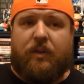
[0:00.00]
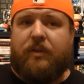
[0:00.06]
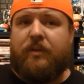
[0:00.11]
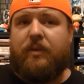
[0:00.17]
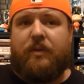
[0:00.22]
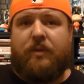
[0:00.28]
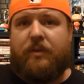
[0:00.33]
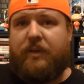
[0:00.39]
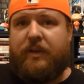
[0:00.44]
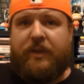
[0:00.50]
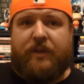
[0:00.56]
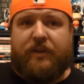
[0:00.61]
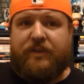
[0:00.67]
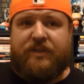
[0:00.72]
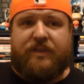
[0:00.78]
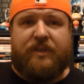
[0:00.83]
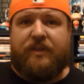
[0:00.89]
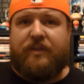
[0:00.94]
well,
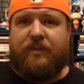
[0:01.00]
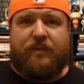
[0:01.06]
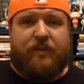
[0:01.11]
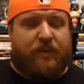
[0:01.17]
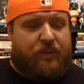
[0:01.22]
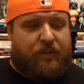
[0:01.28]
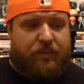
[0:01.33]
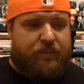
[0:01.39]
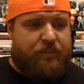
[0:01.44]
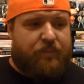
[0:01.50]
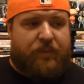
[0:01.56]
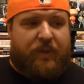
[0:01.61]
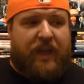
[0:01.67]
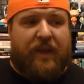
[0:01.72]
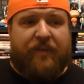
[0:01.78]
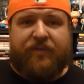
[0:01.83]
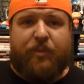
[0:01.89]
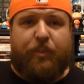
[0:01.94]
here's the you know
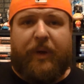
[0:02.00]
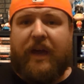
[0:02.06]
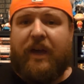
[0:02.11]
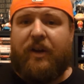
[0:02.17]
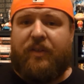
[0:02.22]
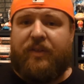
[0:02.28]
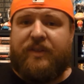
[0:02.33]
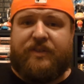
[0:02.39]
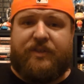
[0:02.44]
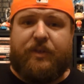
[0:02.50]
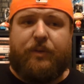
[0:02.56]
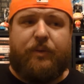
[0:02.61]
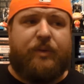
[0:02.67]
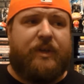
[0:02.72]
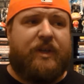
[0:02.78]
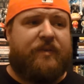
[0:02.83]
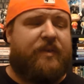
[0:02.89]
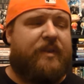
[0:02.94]
they have to battle this
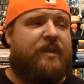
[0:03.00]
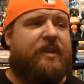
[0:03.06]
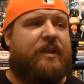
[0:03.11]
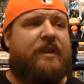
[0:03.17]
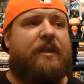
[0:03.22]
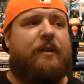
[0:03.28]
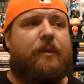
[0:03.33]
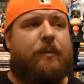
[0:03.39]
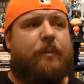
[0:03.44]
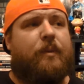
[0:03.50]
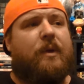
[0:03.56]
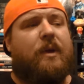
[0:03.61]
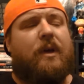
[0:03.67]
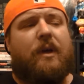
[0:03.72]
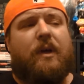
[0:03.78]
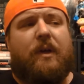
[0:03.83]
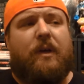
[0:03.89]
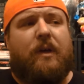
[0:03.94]
dude and everything and
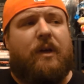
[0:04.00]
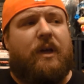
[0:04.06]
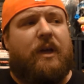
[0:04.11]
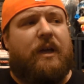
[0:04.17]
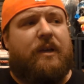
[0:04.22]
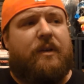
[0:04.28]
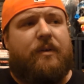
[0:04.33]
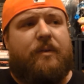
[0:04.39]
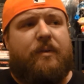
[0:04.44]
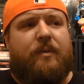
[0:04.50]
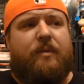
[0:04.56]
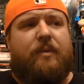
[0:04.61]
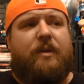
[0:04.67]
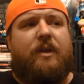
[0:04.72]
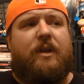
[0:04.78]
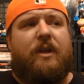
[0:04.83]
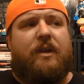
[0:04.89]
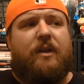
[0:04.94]
and
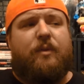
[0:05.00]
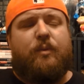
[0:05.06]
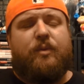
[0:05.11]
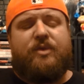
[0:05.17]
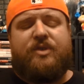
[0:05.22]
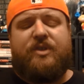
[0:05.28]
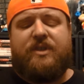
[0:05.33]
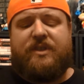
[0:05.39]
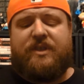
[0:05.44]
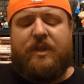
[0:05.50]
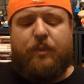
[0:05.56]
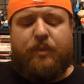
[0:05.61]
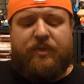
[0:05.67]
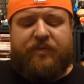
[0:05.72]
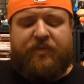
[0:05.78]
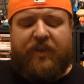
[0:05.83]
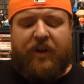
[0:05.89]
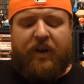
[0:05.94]
and it was just it
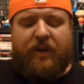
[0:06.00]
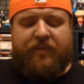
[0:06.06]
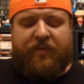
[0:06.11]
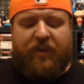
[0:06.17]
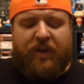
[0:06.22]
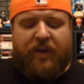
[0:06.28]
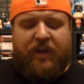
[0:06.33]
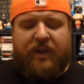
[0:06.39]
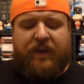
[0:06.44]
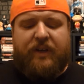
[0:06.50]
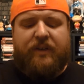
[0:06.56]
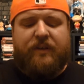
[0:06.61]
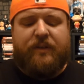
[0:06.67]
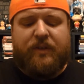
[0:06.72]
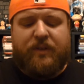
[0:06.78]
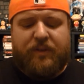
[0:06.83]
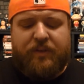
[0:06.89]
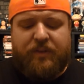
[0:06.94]
was very very
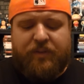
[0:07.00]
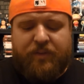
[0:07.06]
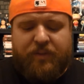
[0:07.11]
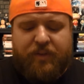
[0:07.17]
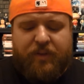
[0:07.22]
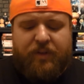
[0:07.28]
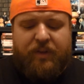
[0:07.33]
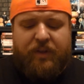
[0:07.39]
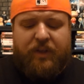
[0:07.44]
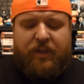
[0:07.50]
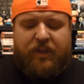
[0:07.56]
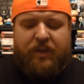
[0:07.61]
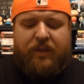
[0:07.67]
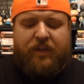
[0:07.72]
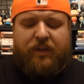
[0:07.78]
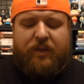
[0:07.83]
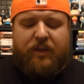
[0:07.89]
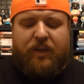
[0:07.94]

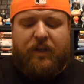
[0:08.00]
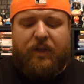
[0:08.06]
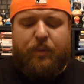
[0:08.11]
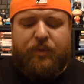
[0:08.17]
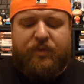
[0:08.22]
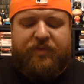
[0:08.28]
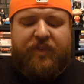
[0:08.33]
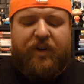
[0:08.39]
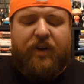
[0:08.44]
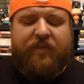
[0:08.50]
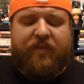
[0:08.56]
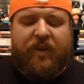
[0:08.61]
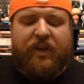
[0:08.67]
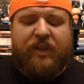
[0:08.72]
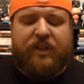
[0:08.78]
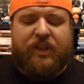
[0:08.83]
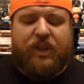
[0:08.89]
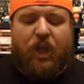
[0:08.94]
it, was very
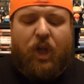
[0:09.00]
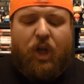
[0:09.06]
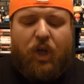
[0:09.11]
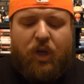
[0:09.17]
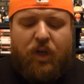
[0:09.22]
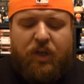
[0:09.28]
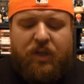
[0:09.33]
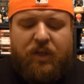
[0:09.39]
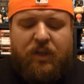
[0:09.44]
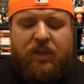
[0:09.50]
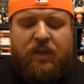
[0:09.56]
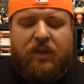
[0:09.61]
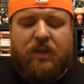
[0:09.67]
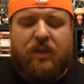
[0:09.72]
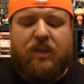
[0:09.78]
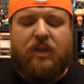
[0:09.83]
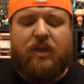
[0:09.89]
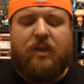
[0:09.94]
very long,
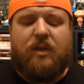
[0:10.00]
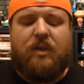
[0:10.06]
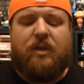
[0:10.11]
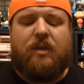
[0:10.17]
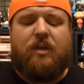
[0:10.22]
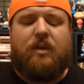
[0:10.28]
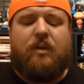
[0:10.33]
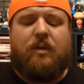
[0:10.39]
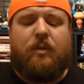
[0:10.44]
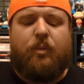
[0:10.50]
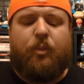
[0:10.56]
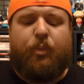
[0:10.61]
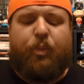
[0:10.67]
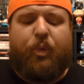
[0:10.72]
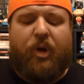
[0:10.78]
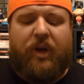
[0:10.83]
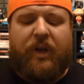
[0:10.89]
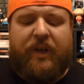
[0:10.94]

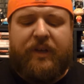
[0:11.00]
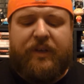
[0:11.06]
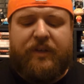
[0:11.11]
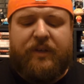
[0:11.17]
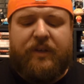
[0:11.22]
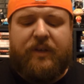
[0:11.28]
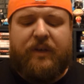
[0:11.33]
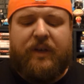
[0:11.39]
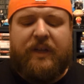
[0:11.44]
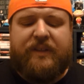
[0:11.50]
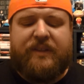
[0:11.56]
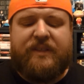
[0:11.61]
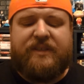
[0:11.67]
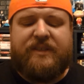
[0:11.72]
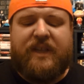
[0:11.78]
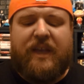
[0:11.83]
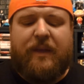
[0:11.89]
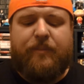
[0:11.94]
but at the
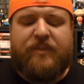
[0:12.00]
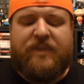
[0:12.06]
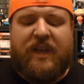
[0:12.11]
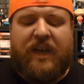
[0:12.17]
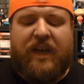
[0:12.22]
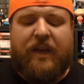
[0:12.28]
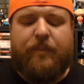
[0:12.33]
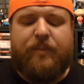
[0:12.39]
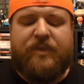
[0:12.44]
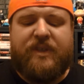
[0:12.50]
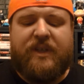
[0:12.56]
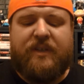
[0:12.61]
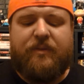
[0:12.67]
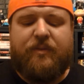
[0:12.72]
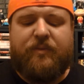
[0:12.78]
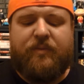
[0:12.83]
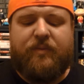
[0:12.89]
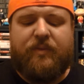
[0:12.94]
same time
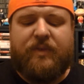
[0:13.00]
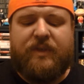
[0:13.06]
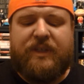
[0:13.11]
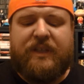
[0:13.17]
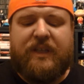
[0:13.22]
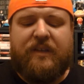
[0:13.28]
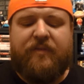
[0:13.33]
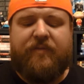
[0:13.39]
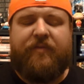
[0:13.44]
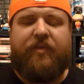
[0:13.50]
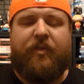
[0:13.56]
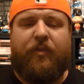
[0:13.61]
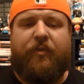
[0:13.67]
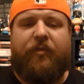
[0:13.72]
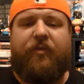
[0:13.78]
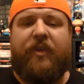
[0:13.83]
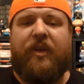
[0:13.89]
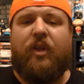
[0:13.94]
didn't didn't
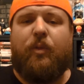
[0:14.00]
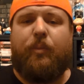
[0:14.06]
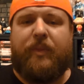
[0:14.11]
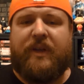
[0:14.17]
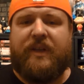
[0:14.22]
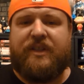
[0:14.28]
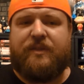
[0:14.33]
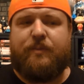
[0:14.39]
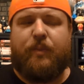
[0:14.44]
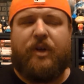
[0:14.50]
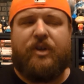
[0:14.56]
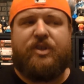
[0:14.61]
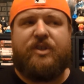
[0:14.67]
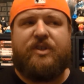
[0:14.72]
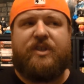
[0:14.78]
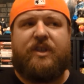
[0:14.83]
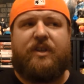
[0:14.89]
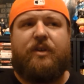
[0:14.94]
fulfill me as much
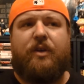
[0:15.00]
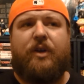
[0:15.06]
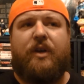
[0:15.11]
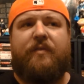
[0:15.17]
as it